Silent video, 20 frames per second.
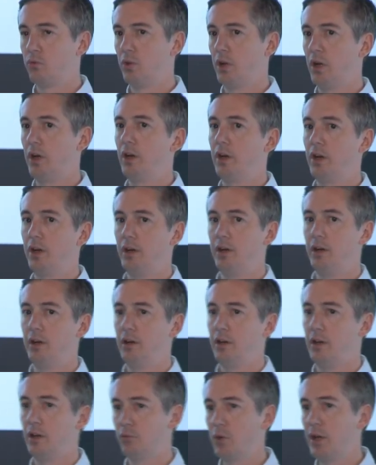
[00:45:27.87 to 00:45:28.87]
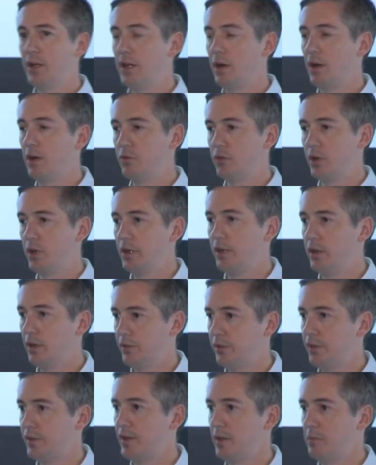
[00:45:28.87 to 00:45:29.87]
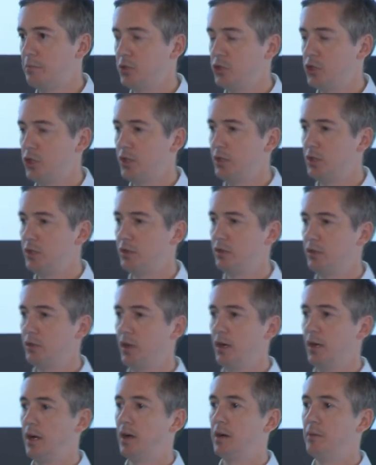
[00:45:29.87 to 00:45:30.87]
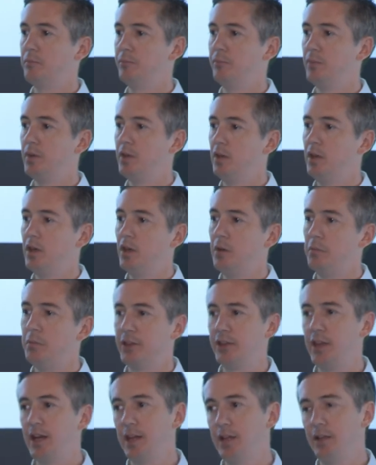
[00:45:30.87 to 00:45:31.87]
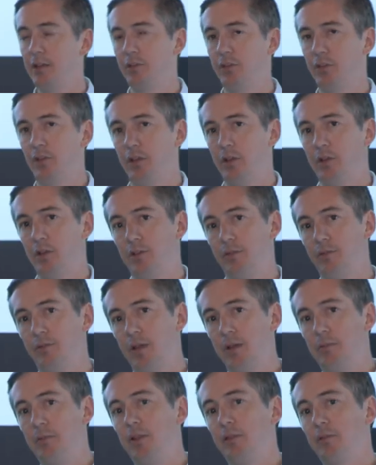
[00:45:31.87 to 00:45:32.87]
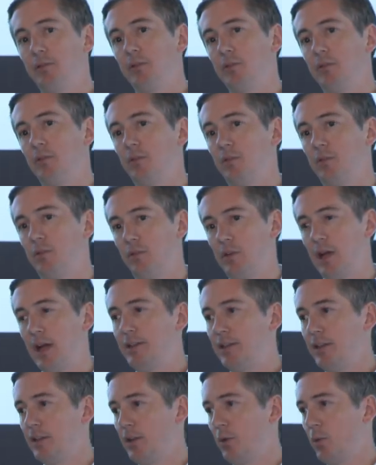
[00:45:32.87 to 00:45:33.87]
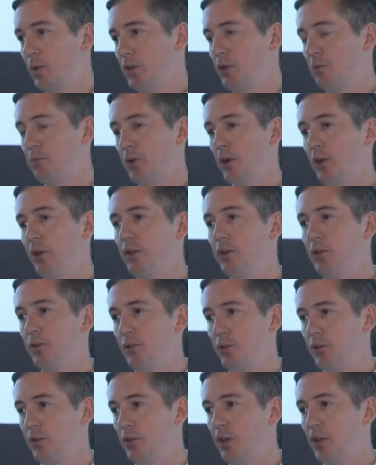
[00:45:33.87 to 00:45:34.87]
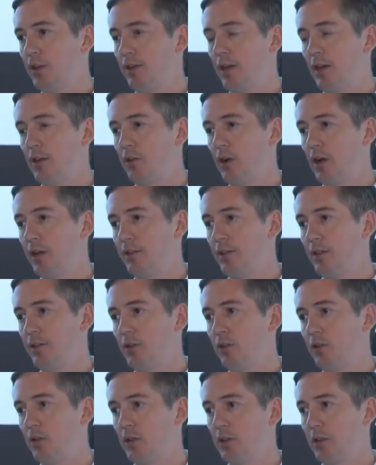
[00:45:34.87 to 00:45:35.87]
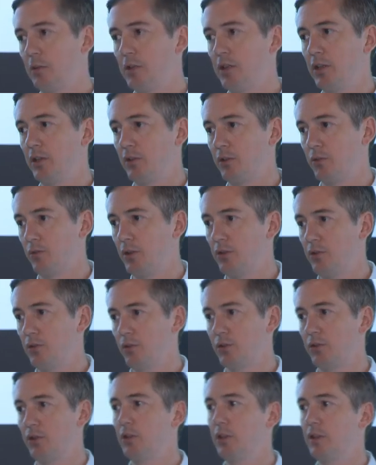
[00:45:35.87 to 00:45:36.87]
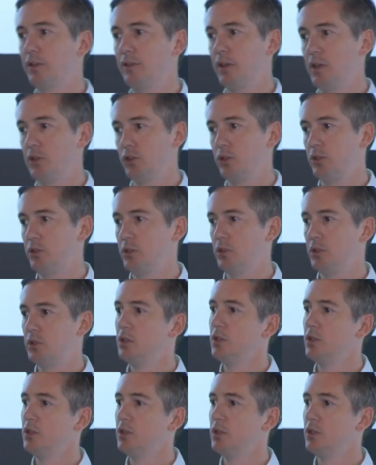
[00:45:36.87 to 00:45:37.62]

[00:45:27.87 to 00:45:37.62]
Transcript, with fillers: Uh, right now, I'd run it on the same machine. Um, but the, the, I mean, ideally what you probably do is you containerize it so you can limit its resource utilization,